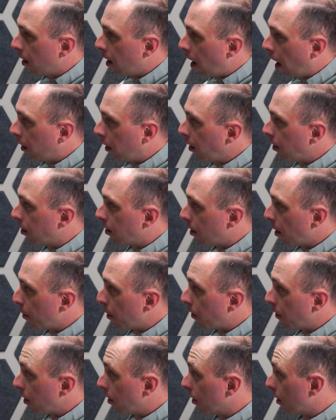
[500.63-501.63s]
at least some
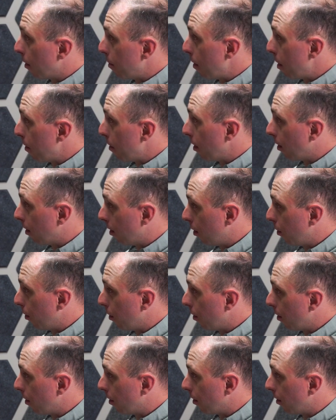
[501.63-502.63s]
of his commitment
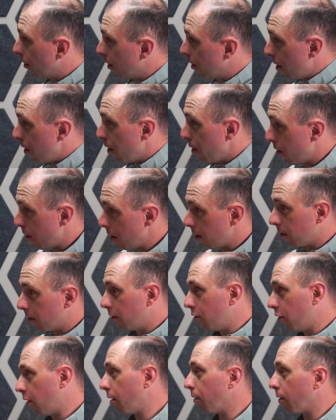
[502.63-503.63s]
to this
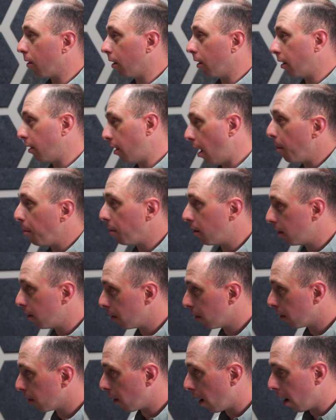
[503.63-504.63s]
general attempt,
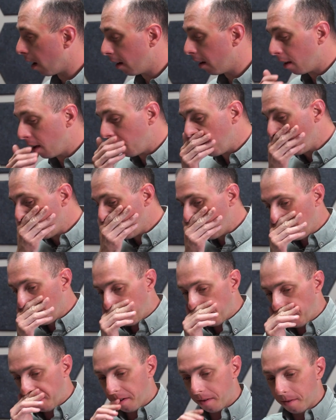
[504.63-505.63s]
right?
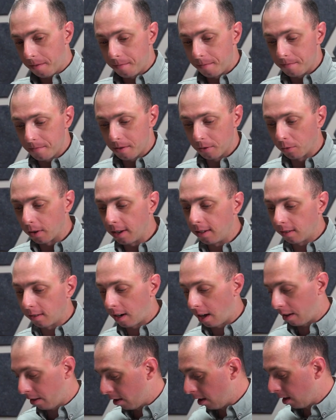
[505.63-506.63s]
The
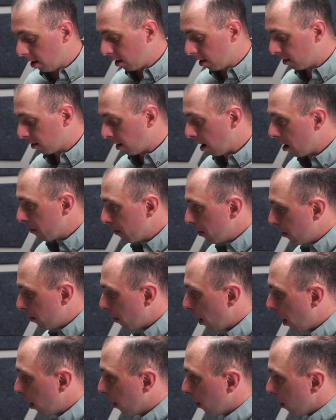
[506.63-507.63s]
reason I think it's kind of a
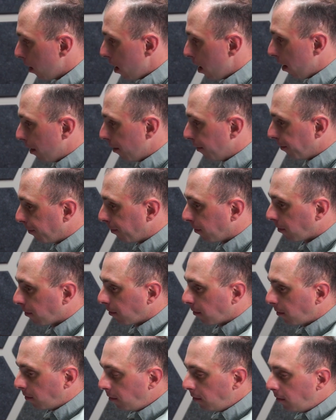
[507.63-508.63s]
dividing line
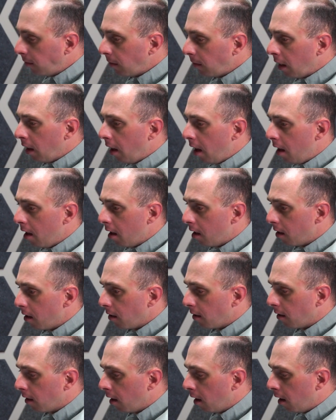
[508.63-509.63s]

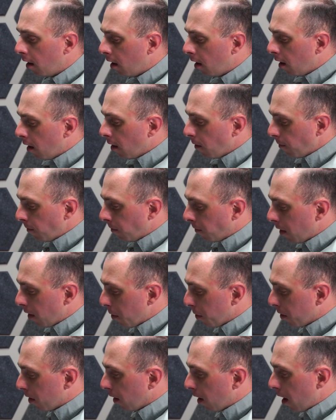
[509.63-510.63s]
is
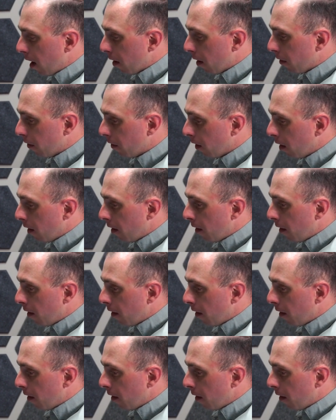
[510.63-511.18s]
there was a lot of